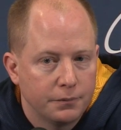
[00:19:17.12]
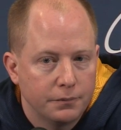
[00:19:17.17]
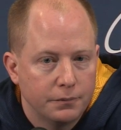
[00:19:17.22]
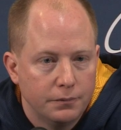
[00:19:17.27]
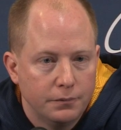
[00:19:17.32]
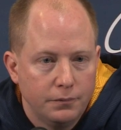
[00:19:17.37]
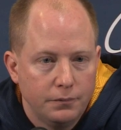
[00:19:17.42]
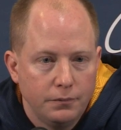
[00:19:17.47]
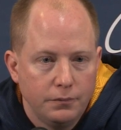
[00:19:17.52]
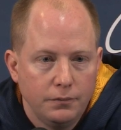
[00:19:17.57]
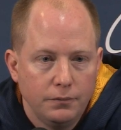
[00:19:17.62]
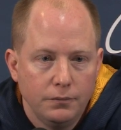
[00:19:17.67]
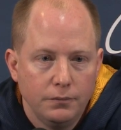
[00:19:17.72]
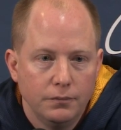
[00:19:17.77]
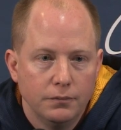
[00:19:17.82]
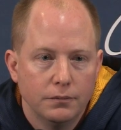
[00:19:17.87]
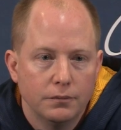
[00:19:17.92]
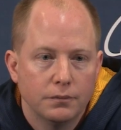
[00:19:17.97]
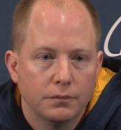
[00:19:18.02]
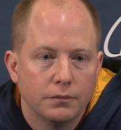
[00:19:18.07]

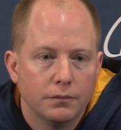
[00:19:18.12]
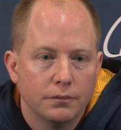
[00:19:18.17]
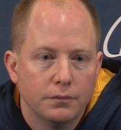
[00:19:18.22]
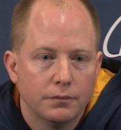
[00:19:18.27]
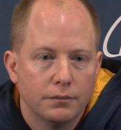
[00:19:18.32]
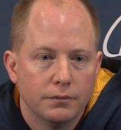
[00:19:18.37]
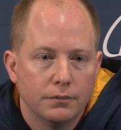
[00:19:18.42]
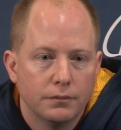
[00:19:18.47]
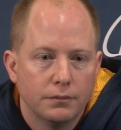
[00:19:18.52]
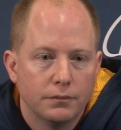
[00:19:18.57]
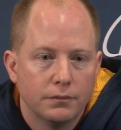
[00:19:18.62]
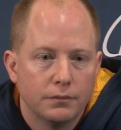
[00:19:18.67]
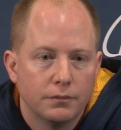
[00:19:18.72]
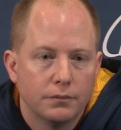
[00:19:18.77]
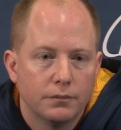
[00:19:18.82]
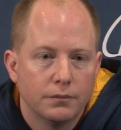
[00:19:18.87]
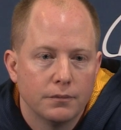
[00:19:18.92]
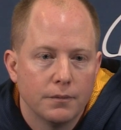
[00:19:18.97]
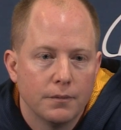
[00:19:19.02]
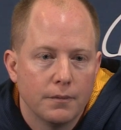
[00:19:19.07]

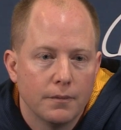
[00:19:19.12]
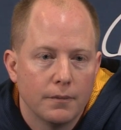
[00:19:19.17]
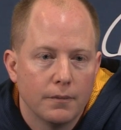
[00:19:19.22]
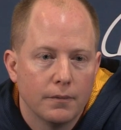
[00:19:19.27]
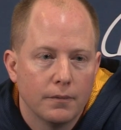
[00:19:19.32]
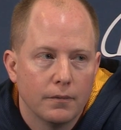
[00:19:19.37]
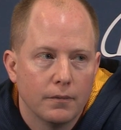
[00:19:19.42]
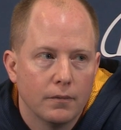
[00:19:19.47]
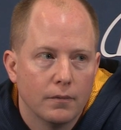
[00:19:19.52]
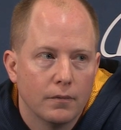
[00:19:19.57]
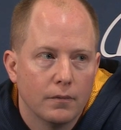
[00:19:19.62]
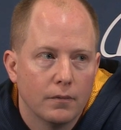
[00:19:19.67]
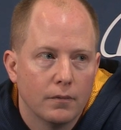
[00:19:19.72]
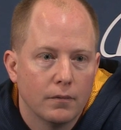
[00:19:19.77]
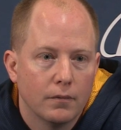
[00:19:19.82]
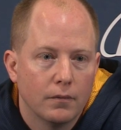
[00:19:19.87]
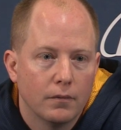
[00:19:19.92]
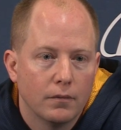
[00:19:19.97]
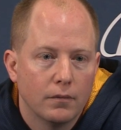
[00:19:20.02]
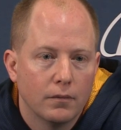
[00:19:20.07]

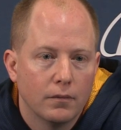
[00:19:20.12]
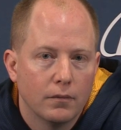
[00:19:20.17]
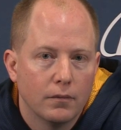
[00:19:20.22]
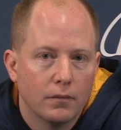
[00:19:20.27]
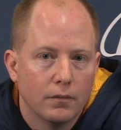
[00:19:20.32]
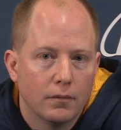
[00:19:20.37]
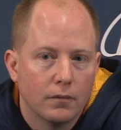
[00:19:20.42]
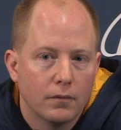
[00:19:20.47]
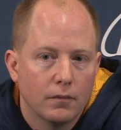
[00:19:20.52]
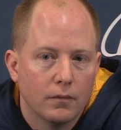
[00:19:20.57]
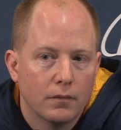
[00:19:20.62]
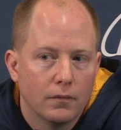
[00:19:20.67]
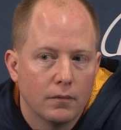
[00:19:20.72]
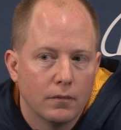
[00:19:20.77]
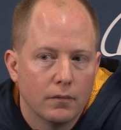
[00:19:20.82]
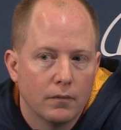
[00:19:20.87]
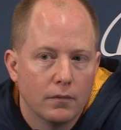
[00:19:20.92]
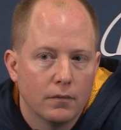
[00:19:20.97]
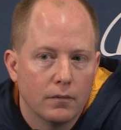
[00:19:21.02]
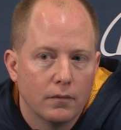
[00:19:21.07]

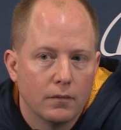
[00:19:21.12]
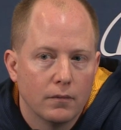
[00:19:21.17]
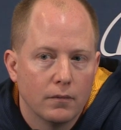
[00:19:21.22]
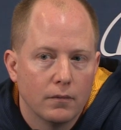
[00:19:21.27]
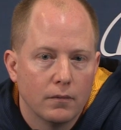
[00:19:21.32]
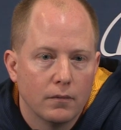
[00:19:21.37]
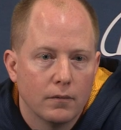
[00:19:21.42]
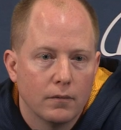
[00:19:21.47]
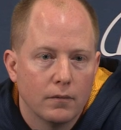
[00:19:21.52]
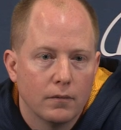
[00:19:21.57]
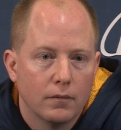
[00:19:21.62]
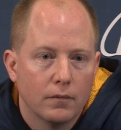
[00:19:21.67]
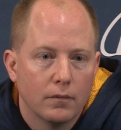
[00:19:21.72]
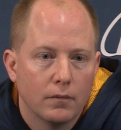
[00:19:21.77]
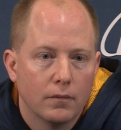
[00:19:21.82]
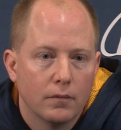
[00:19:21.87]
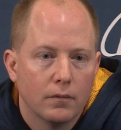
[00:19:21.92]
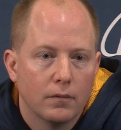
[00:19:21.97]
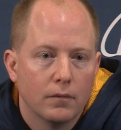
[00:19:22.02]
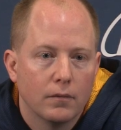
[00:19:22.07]

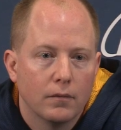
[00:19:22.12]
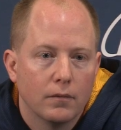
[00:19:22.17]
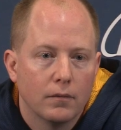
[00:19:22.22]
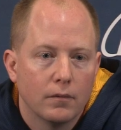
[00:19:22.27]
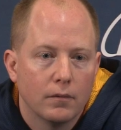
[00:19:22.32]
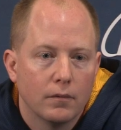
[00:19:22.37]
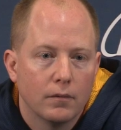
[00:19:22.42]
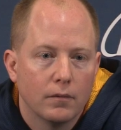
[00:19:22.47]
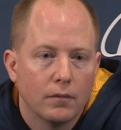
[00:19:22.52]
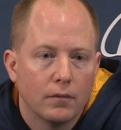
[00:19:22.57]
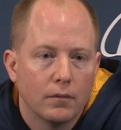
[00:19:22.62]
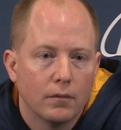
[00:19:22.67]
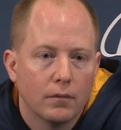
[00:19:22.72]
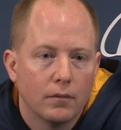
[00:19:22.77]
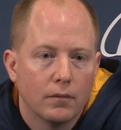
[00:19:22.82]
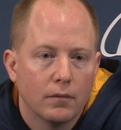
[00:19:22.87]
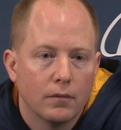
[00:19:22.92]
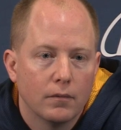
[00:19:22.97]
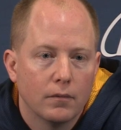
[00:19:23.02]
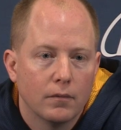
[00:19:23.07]

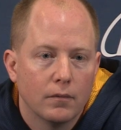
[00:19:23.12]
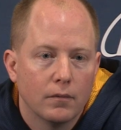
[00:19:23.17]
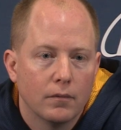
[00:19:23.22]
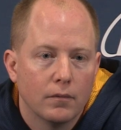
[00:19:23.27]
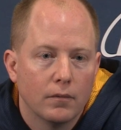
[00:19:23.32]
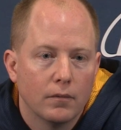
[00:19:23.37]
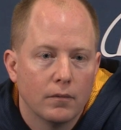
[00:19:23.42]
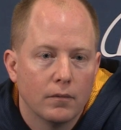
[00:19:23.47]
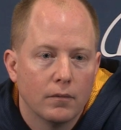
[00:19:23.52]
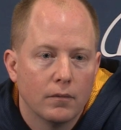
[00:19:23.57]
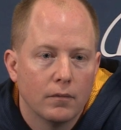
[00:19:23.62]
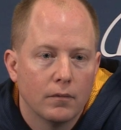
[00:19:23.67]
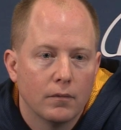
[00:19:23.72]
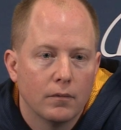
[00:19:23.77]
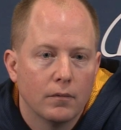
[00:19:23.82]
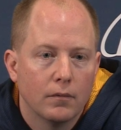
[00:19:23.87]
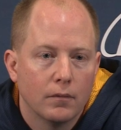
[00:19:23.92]
Nothing is said.